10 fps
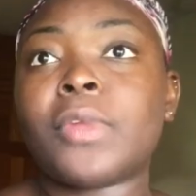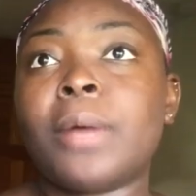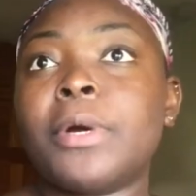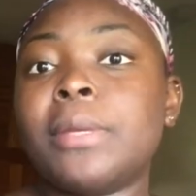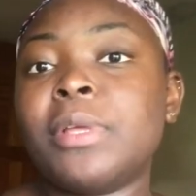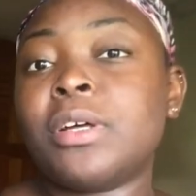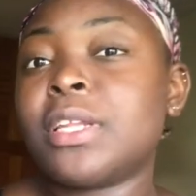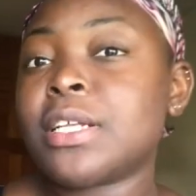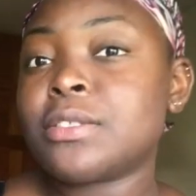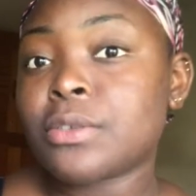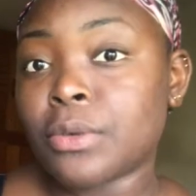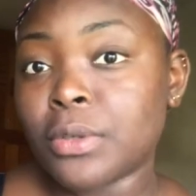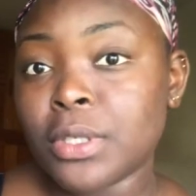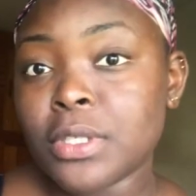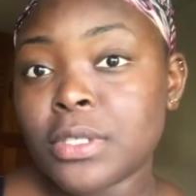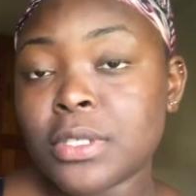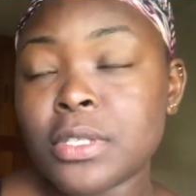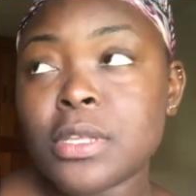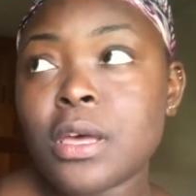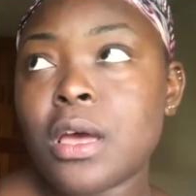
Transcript: I'm gonna be looking at schools.